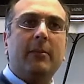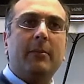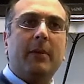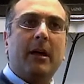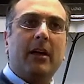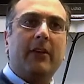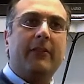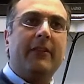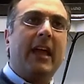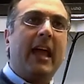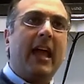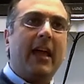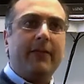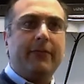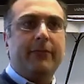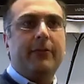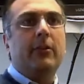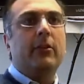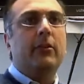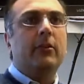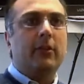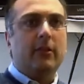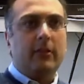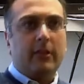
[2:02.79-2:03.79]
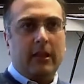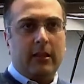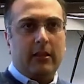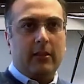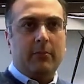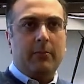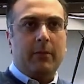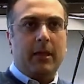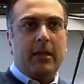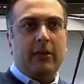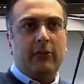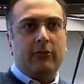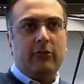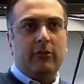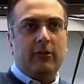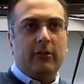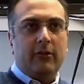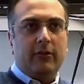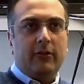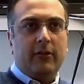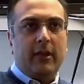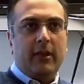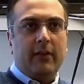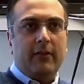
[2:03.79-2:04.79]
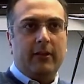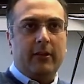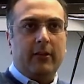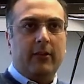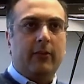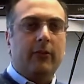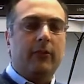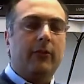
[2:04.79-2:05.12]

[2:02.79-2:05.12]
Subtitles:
the amount of effort that the patient is giving.